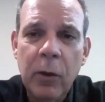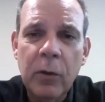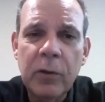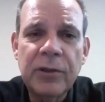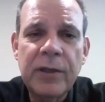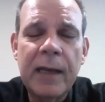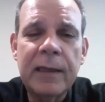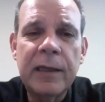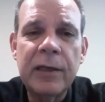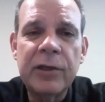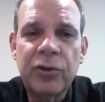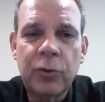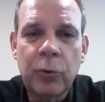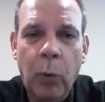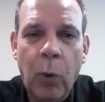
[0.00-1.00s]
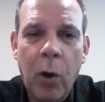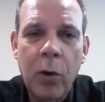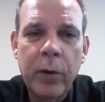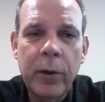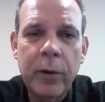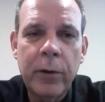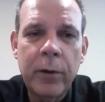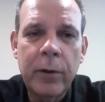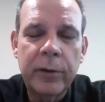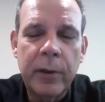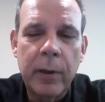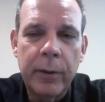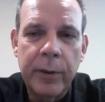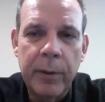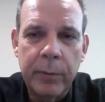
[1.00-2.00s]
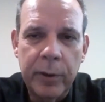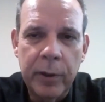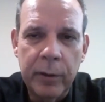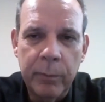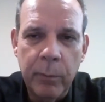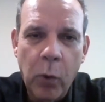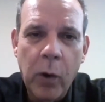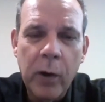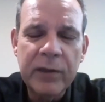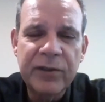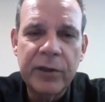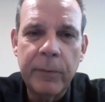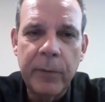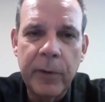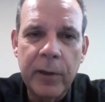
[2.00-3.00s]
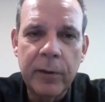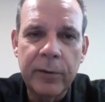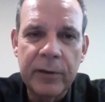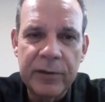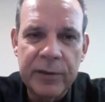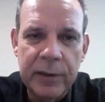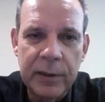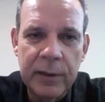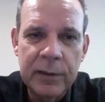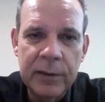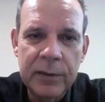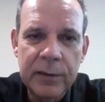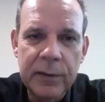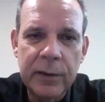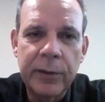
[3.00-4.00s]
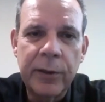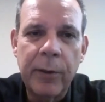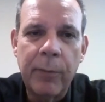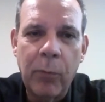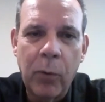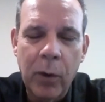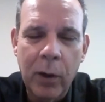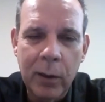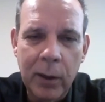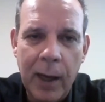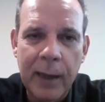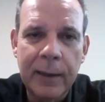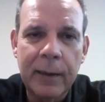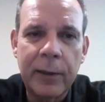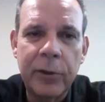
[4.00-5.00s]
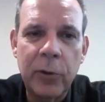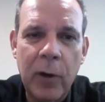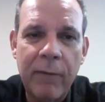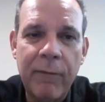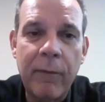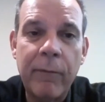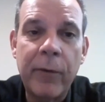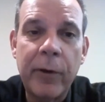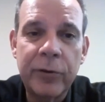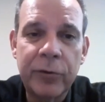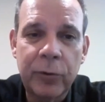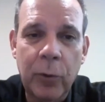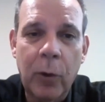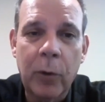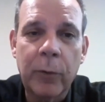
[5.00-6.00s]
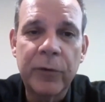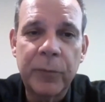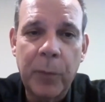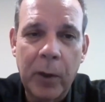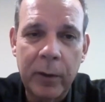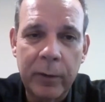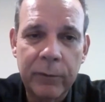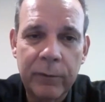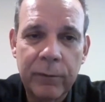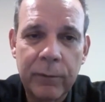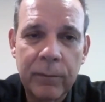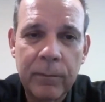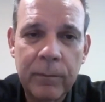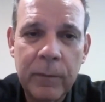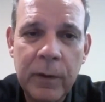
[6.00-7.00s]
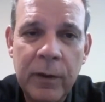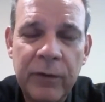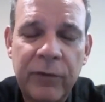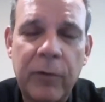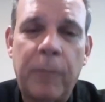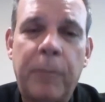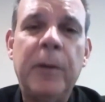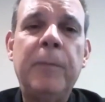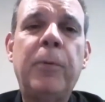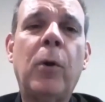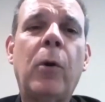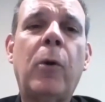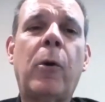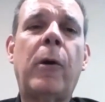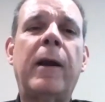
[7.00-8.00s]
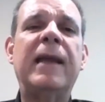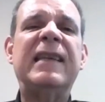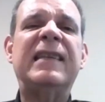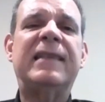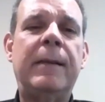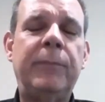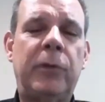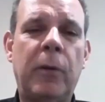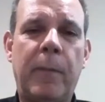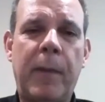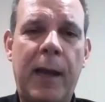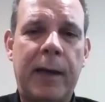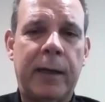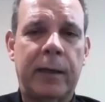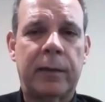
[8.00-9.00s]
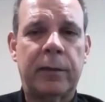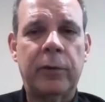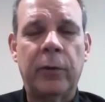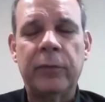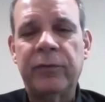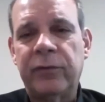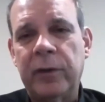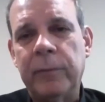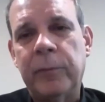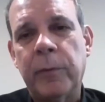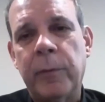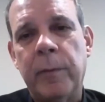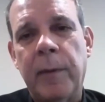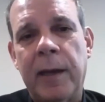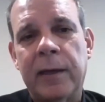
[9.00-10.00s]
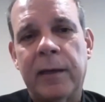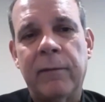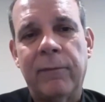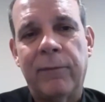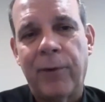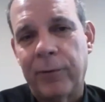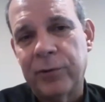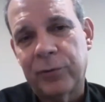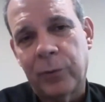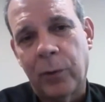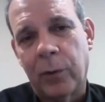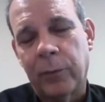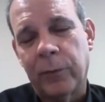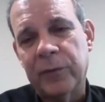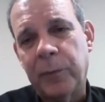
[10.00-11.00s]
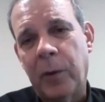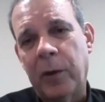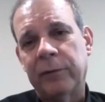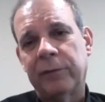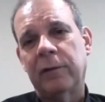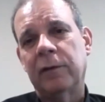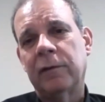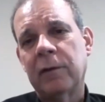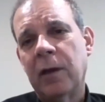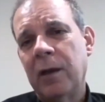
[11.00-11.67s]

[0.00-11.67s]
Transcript: looks like the stronger, the more severe disease, the more likely you have a very strong response. So people who are asymptomatic don't seem to be making very strong responses.